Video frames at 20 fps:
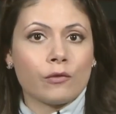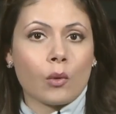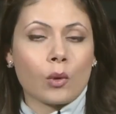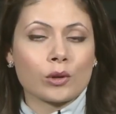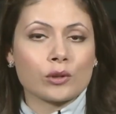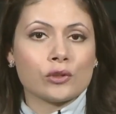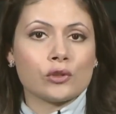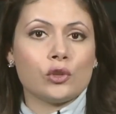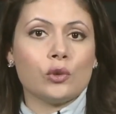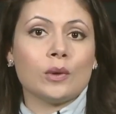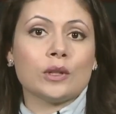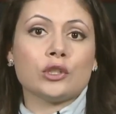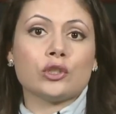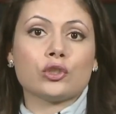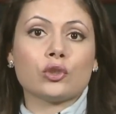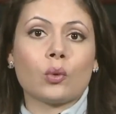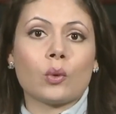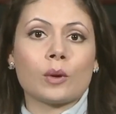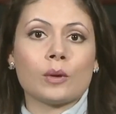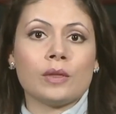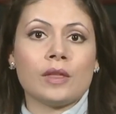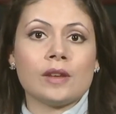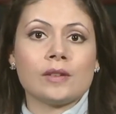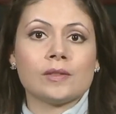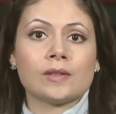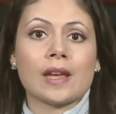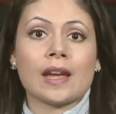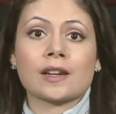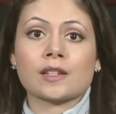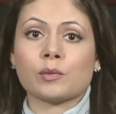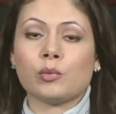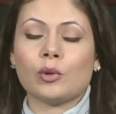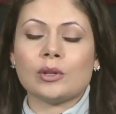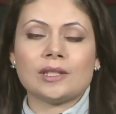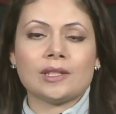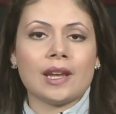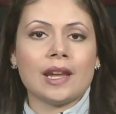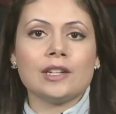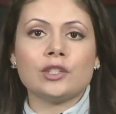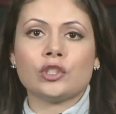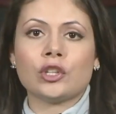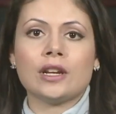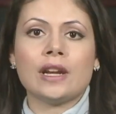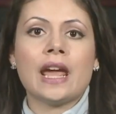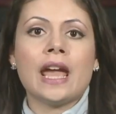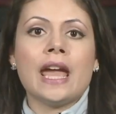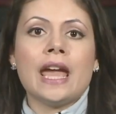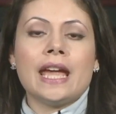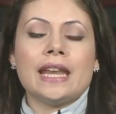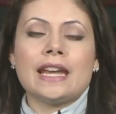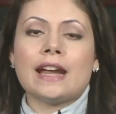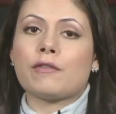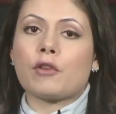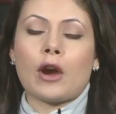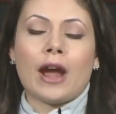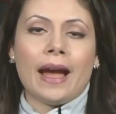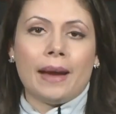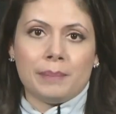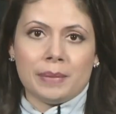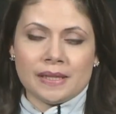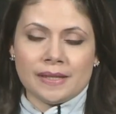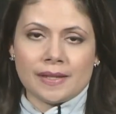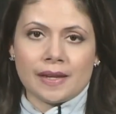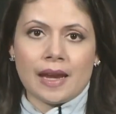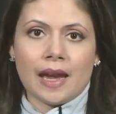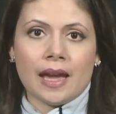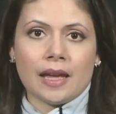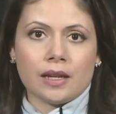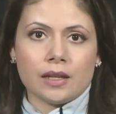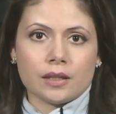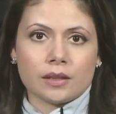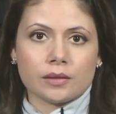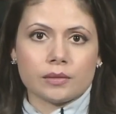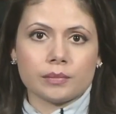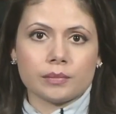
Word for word: force to ensure this exploitation never happens again.